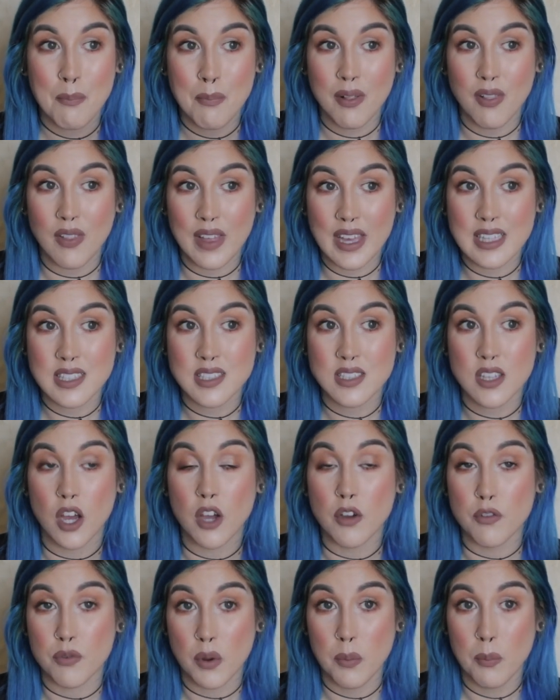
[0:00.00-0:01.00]
place
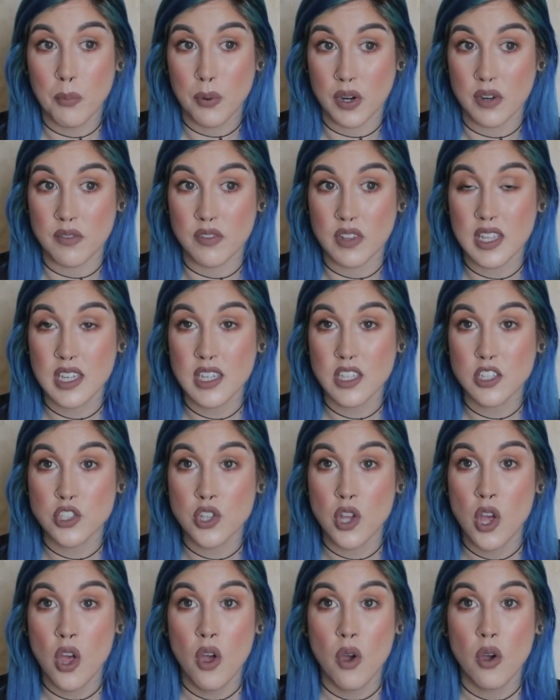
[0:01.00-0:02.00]
of
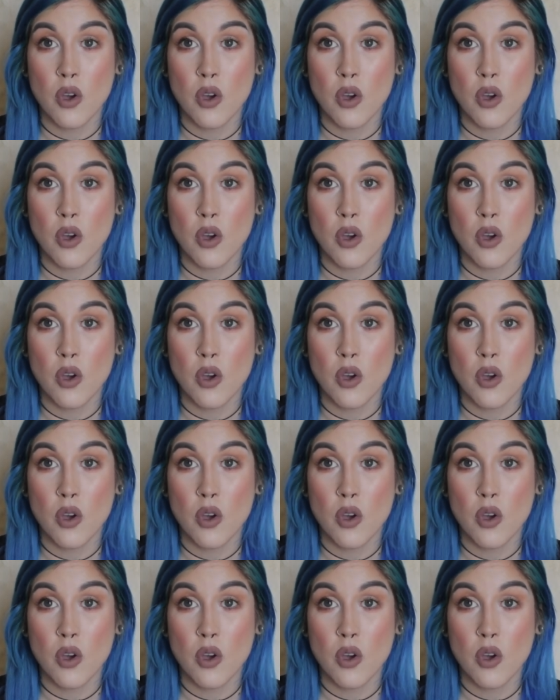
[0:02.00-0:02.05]
privilege.